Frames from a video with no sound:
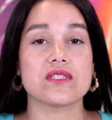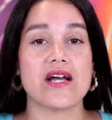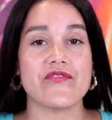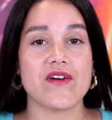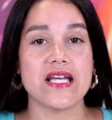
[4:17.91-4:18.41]
I
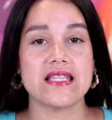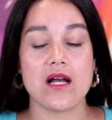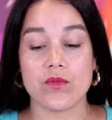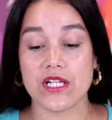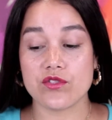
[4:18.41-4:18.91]
find
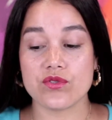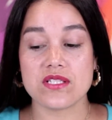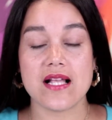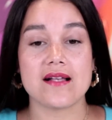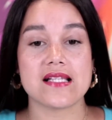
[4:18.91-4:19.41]
that when I do
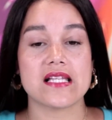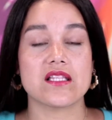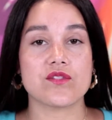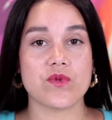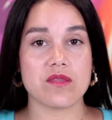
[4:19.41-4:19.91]
styles like
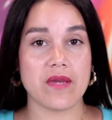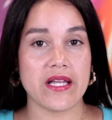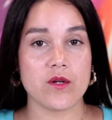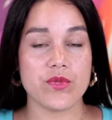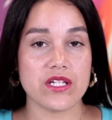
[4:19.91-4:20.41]
this with my
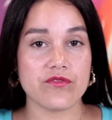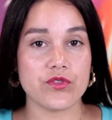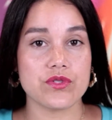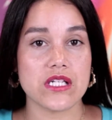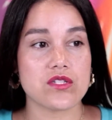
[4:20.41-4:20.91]
hair being a
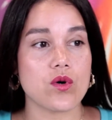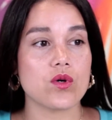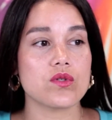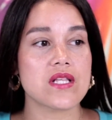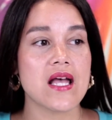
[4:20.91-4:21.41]
few days
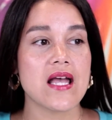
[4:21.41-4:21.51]
old,